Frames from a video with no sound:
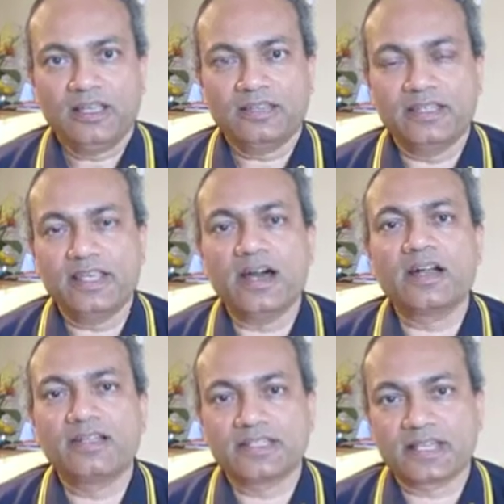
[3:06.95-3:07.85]
they
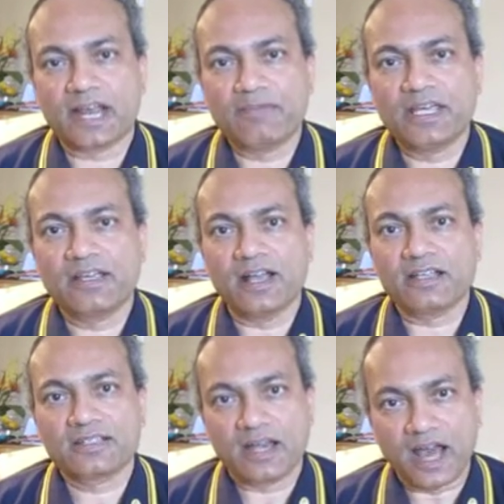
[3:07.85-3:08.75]
are describing a
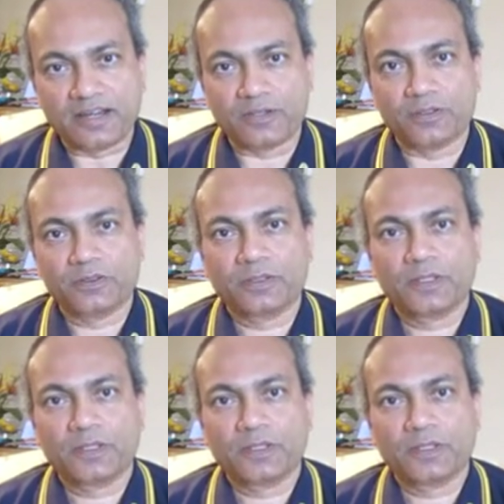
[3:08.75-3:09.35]
scenario